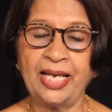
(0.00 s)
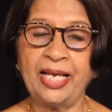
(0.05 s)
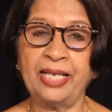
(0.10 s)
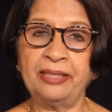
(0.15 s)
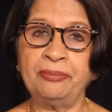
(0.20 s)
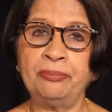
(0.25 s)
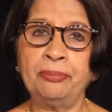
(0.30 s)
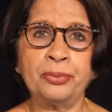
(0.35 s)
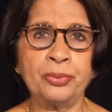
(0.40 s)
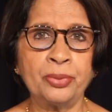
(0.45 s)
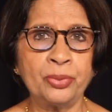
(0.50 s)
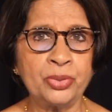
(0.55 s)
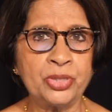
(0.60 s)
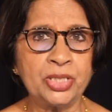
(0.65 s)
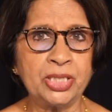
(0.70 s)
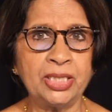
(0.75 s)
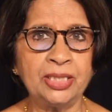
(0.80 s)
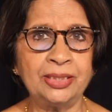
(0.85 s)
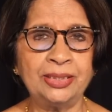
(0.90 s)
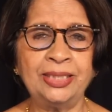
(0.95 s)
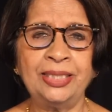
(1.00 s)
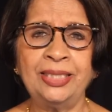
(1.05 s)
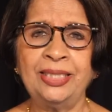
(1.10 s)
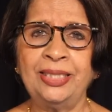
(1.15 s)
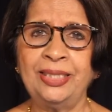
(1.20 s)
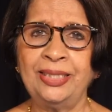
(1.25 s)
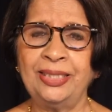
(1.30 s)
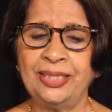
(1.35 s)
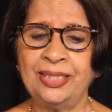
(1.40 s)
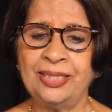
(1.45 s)
and protean,
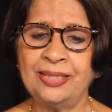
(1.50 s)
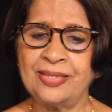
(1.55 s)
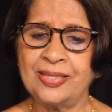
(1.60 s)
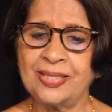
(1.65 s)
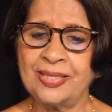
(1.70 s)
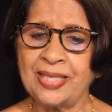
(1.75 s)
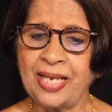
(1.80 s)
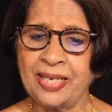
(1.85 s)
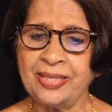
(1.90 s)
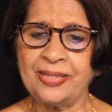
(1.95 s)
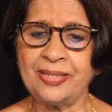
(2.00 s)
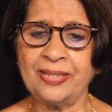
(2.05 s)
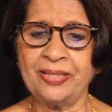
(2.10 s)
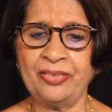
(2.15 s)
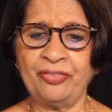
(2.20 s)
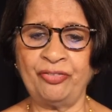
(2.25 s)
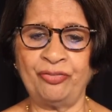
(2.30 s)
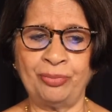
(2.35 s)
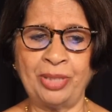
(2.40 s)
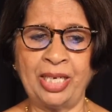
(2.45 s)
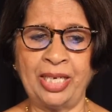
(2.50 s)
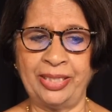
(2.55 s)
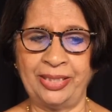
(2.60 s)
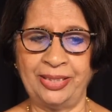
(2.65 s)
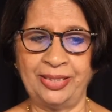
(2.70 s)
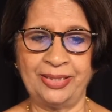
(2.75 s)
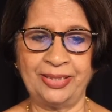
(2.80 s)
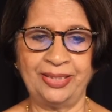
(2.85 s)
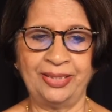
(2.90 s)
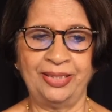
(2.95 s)
incisive
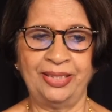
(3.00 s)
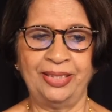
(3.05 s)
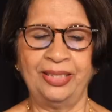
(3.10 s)
mind,